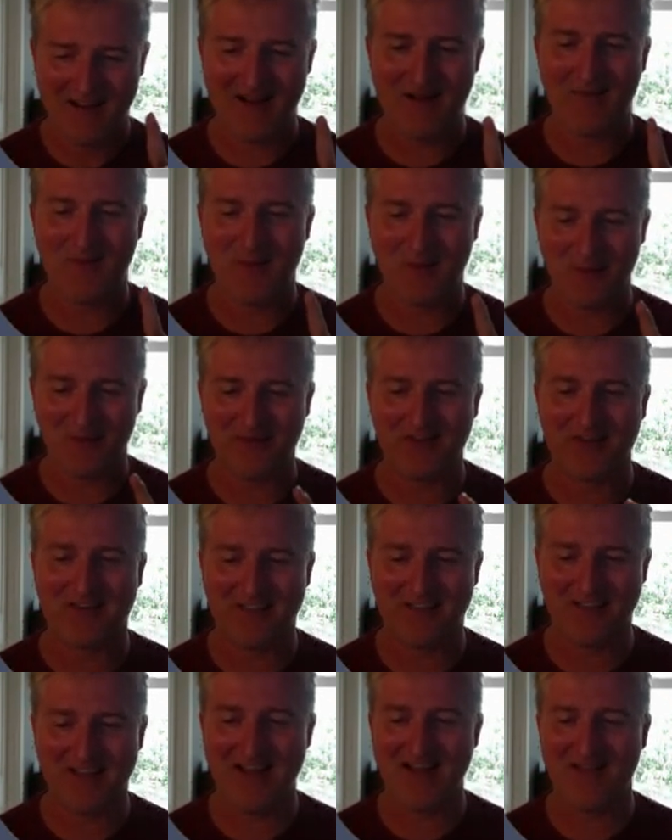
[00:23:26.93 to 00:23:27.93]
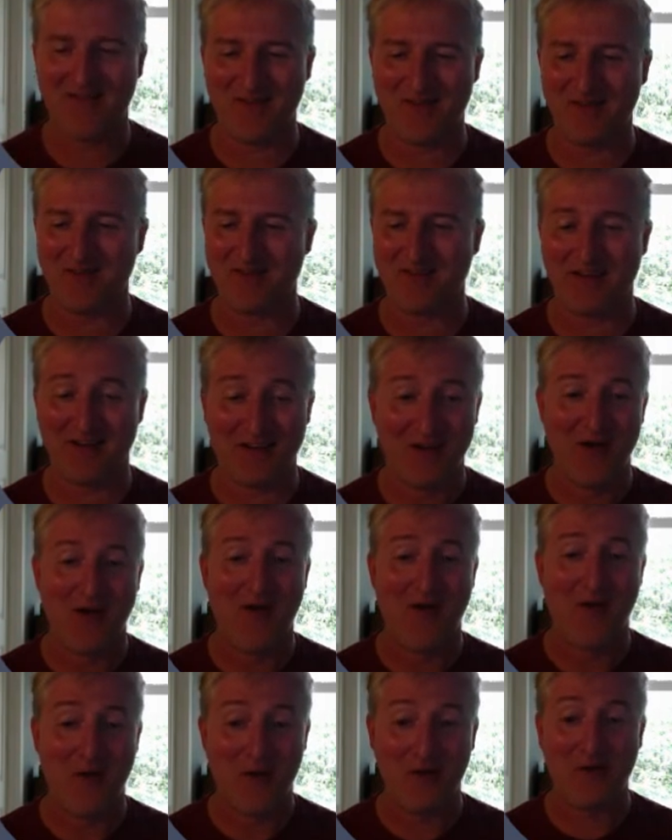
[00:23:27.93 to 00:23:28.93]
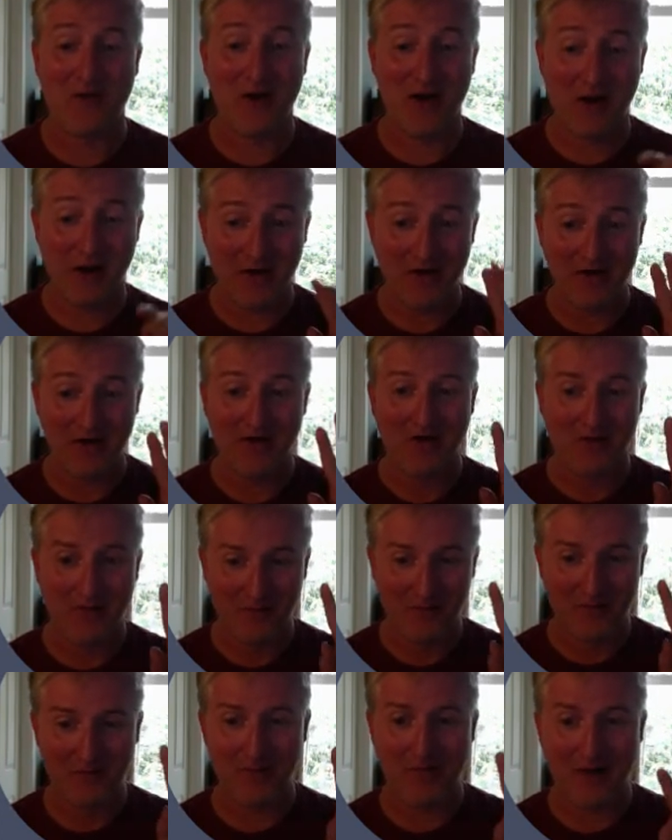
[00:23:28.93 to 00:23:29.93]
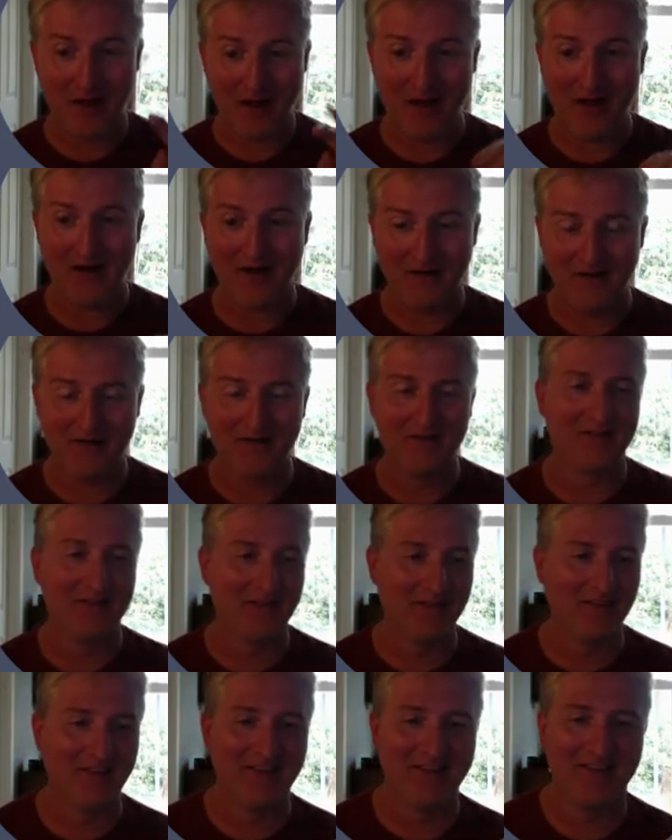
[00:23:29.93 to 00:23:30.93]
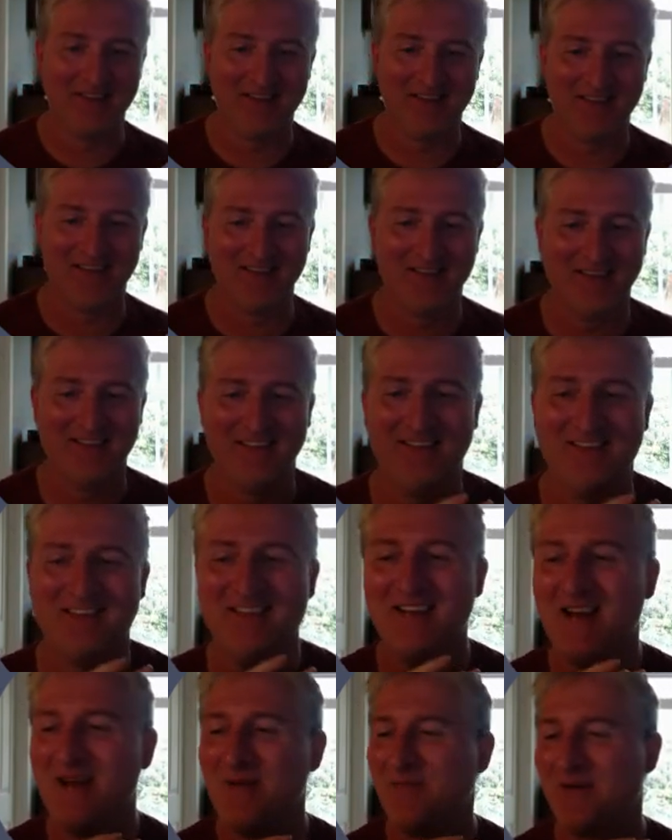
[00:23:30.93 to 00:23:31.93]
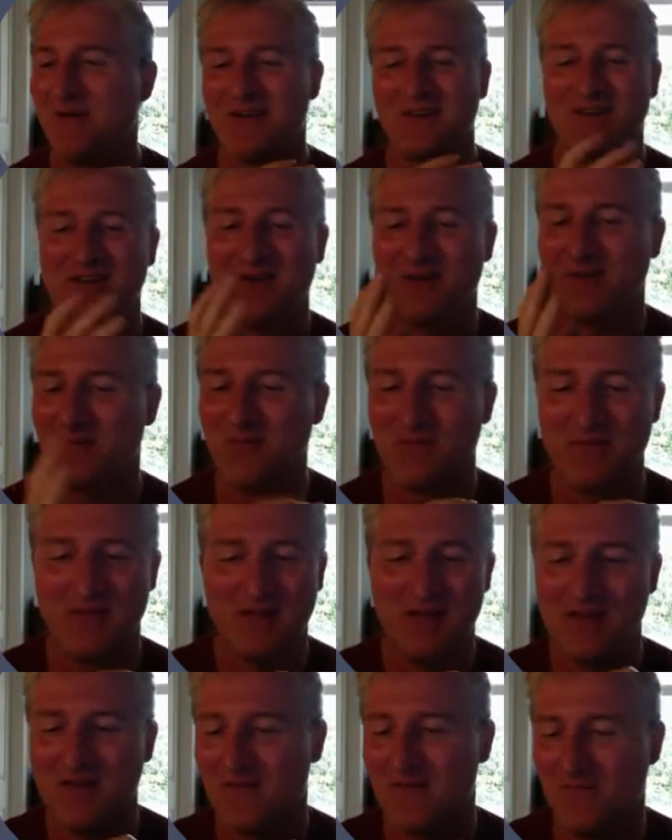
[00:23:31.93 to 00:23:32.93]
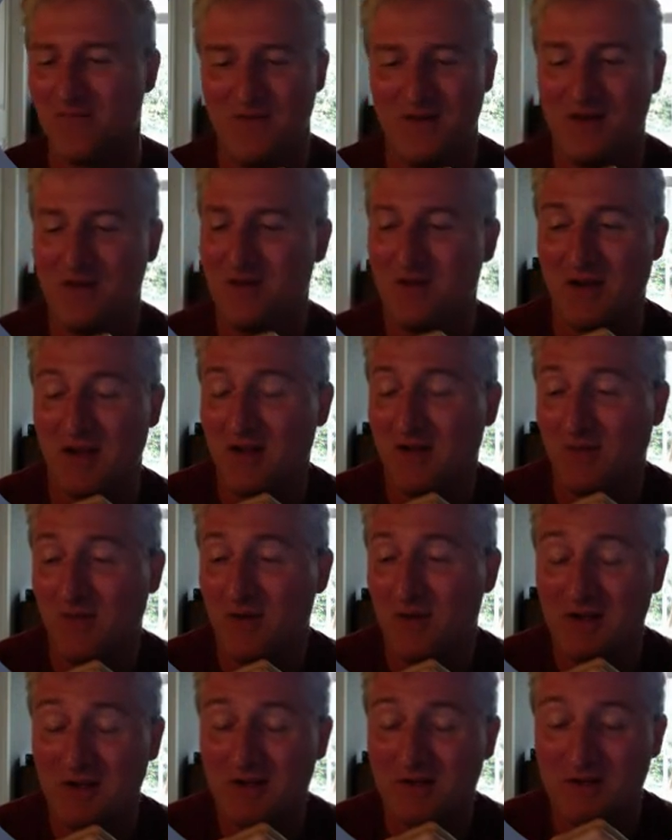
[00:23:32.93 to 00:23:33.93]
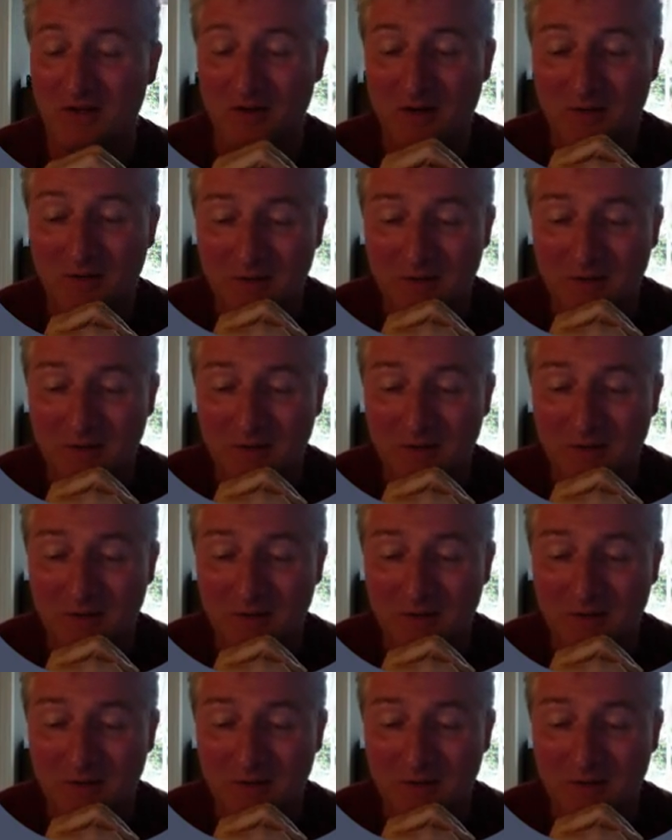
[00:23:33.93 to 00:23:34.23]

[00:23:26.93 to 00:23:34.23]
personally laugh at. Okay, bye. But it is what it is. Here's